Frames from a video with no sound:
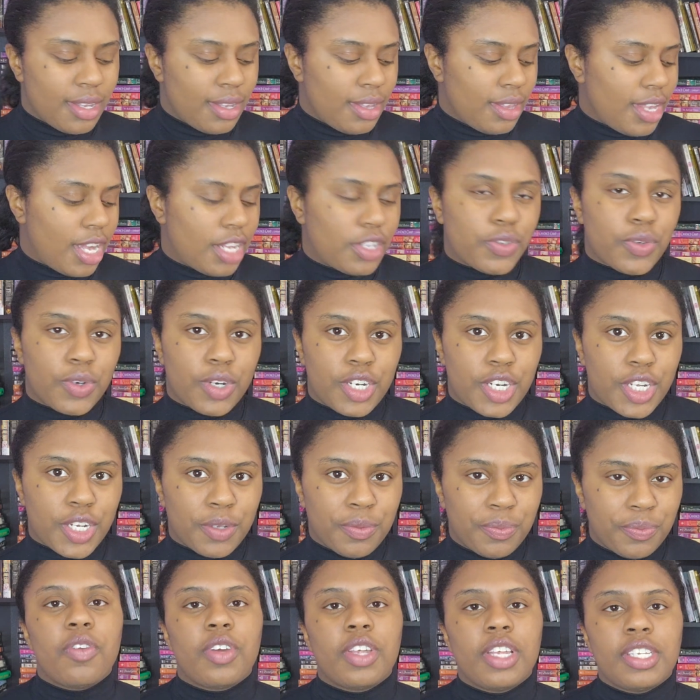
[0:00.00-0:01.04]
That sort of
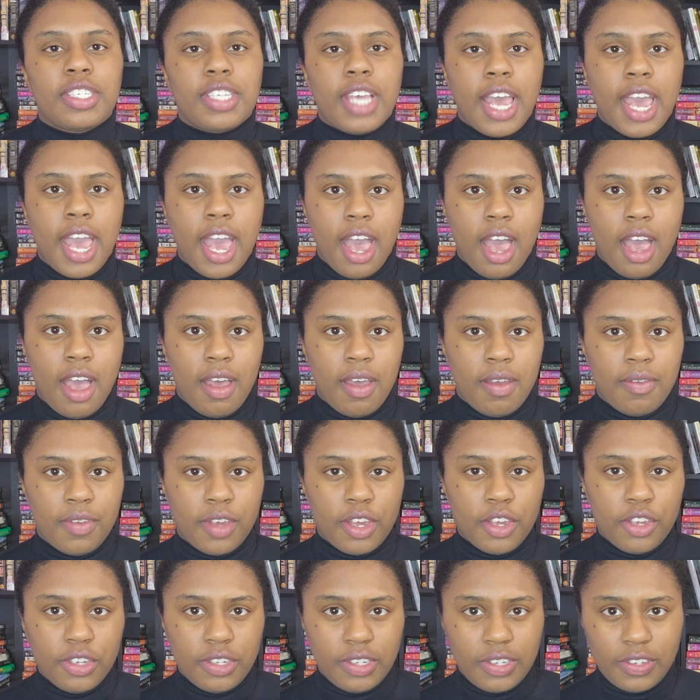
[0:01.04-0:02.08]
deal. For this I
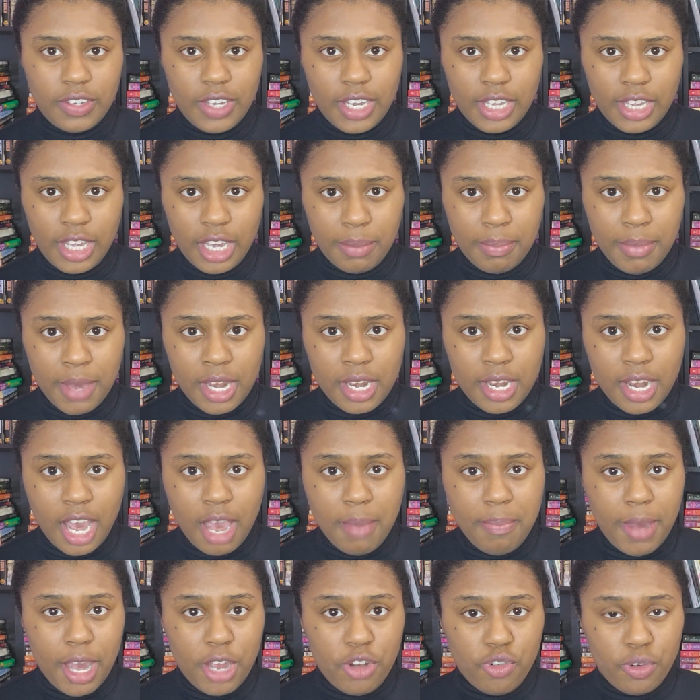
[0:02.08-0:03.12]
have Stealing
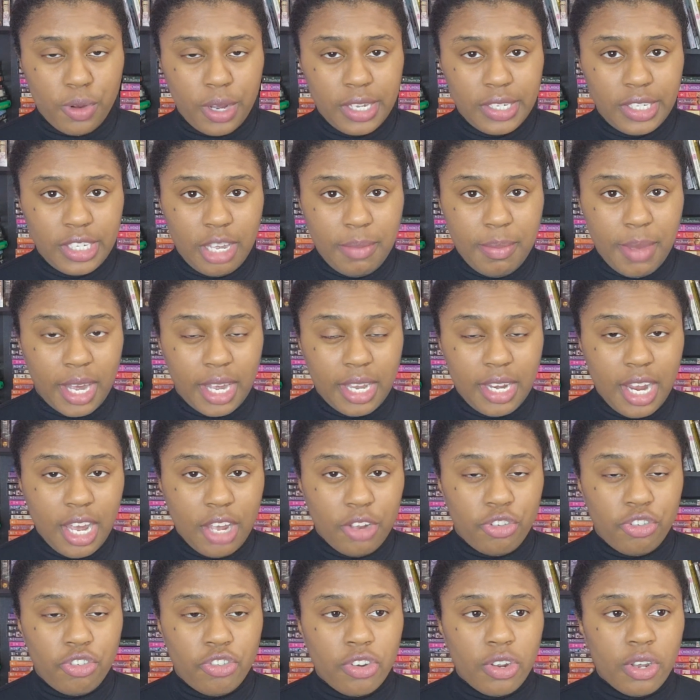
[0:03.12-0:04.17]
Midnight by Tracy
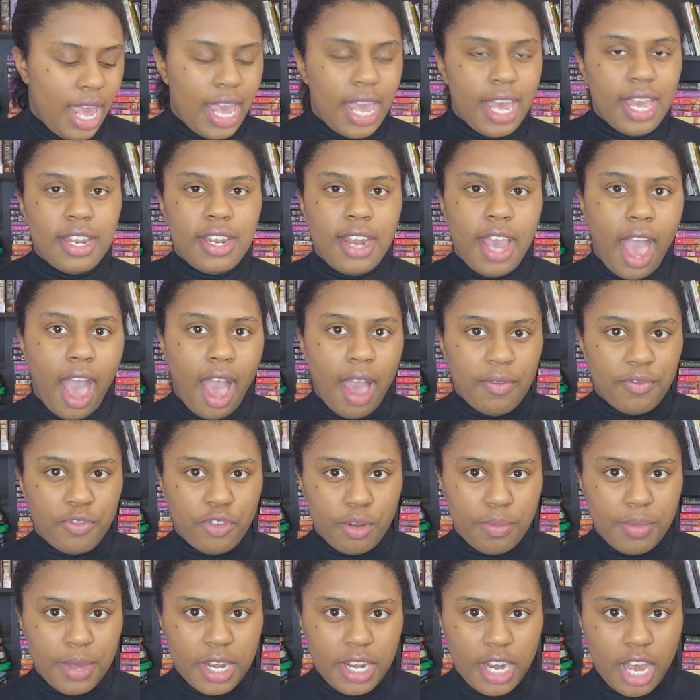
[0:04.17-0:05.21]
McNish and
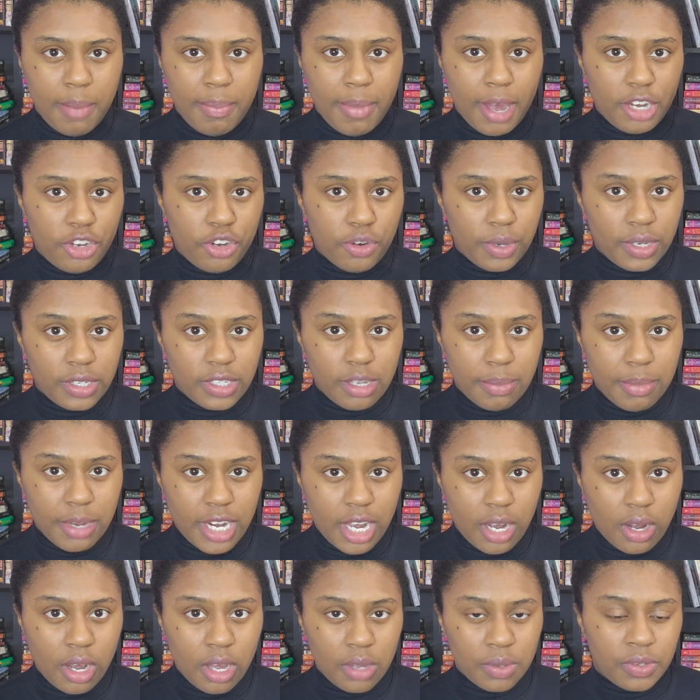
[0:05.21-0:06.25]
After Midnight by Teresa
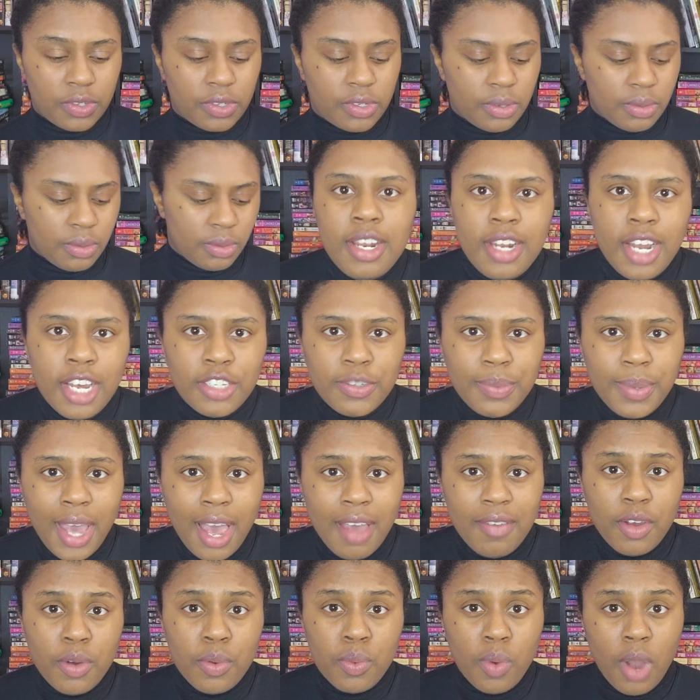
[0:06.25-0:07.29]
Medeiros. Next we
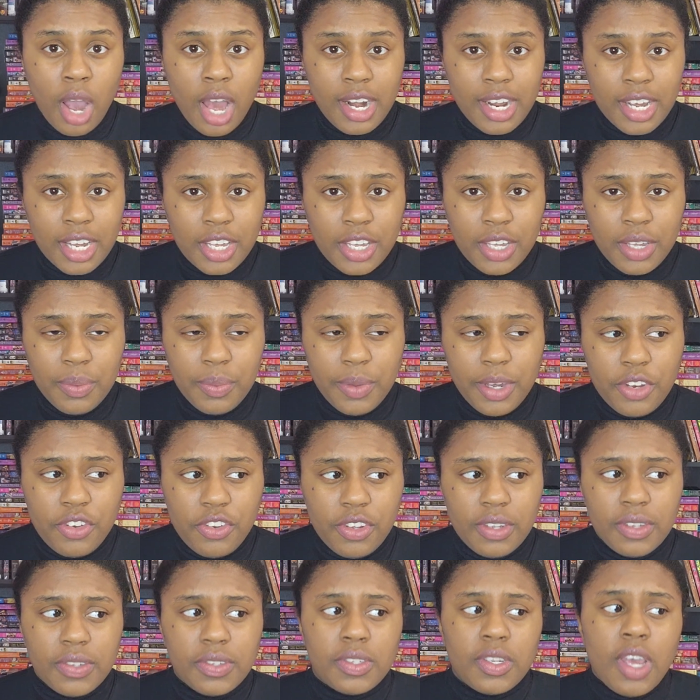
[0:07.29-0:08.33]
have Erotic, which
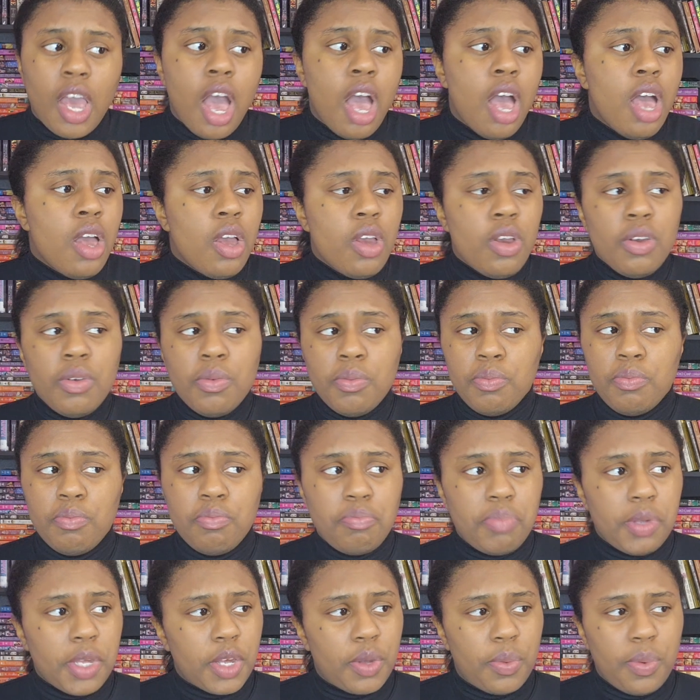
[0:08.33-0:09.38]
is a
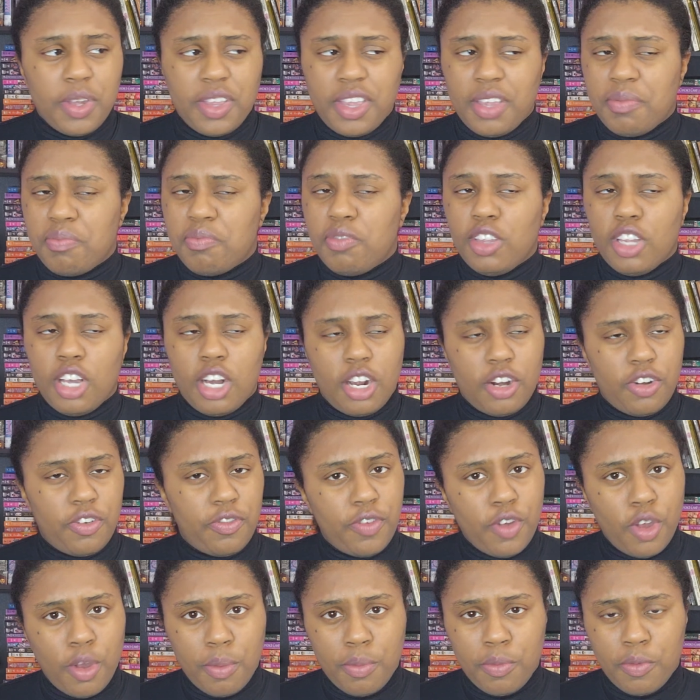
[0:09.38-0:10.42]
book with a large
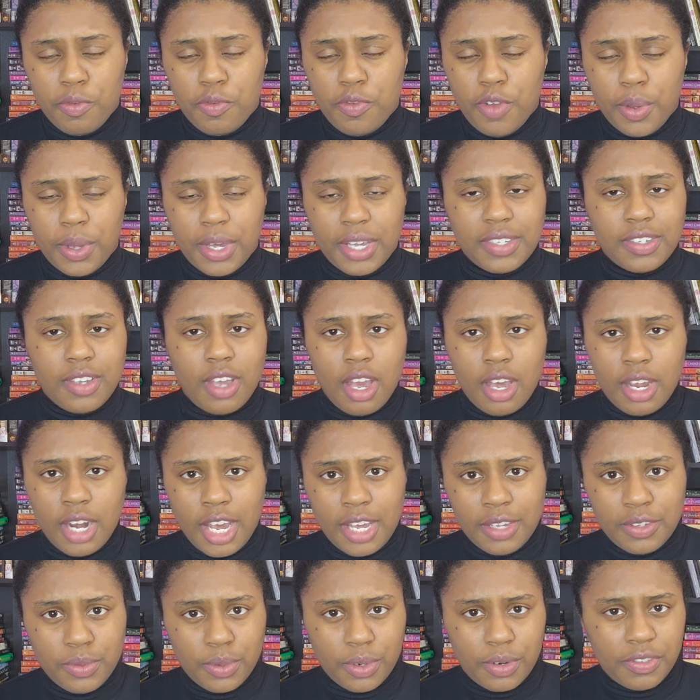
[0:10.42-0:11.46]
focus on
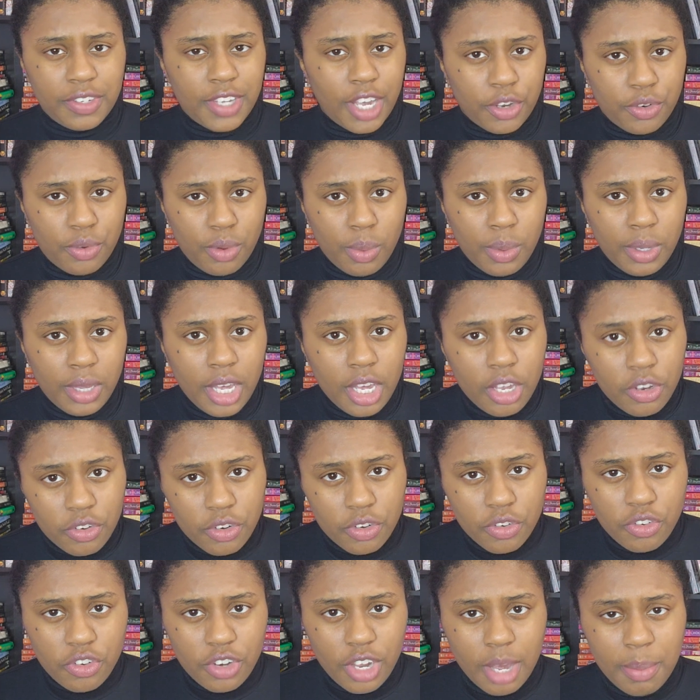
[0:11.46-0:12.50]
a sort of sexual
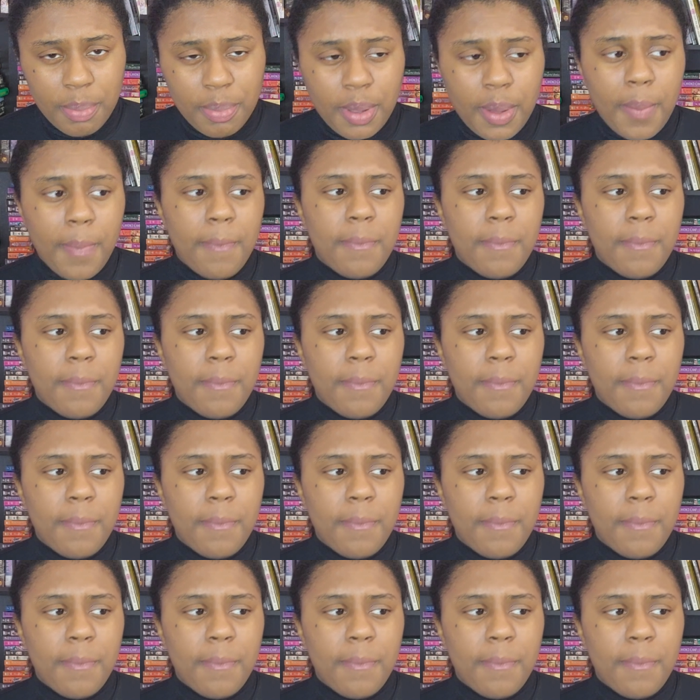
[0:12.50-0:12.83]
relationship.